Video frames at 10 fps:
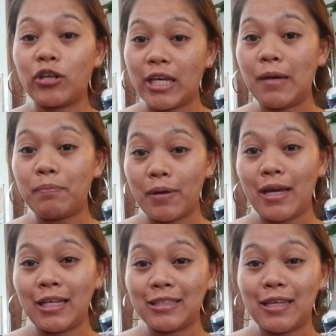keep
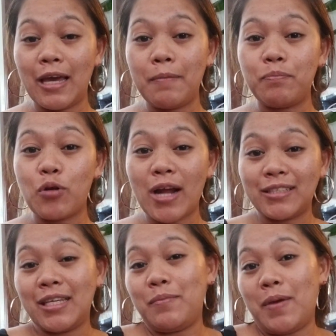
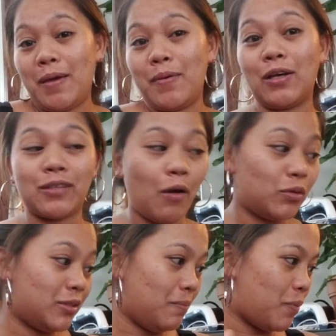impressing me, because I
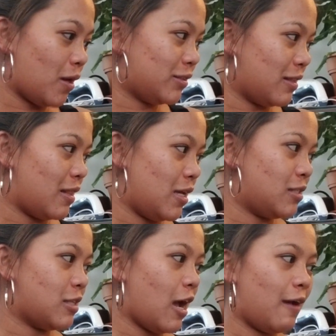was impressed with
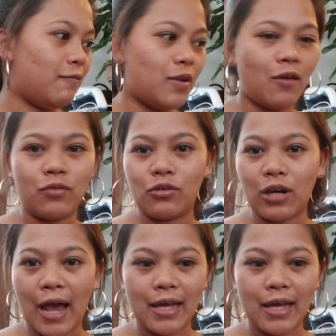this. I've never